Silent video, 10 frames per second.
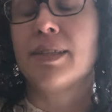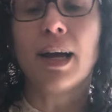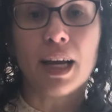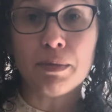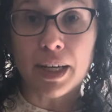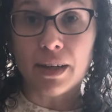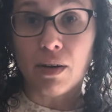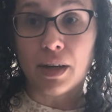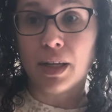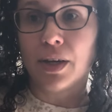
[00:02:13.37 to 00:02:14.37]
timeline
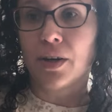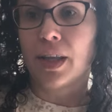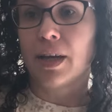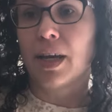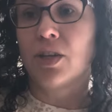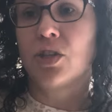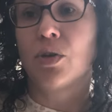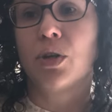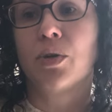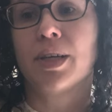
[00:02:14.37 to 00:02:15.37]
on here that can show
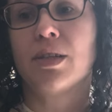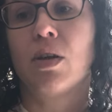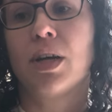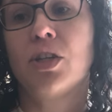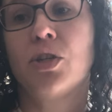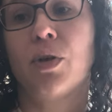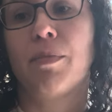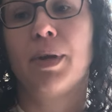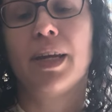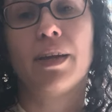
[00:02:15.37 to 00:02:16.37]
you as long as you are
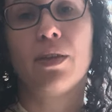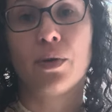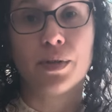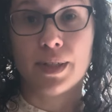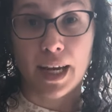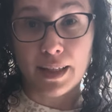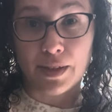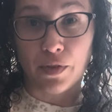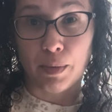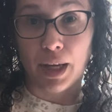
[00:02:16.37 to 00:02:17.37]
meeting those dates
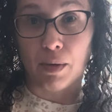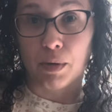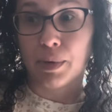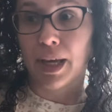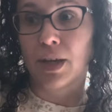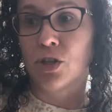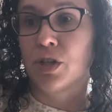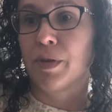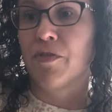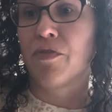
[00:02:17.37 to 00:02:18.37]
for being able to play it, you
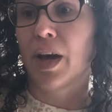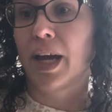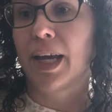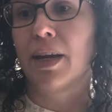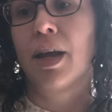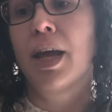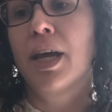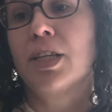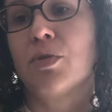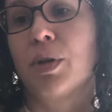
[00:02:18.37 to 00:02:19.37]
should be fine
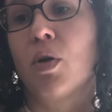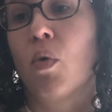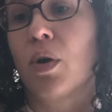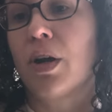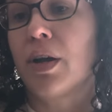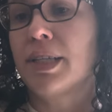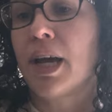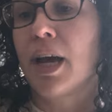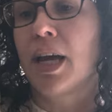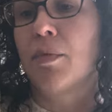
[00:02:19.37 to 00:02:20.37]
to record on
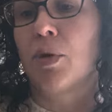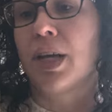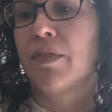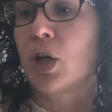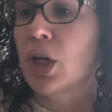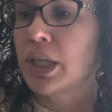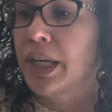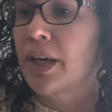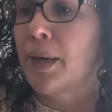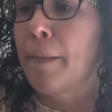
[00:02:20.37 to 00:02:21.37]
time or even
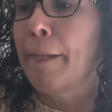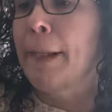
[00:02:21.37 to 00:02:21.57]
earlier.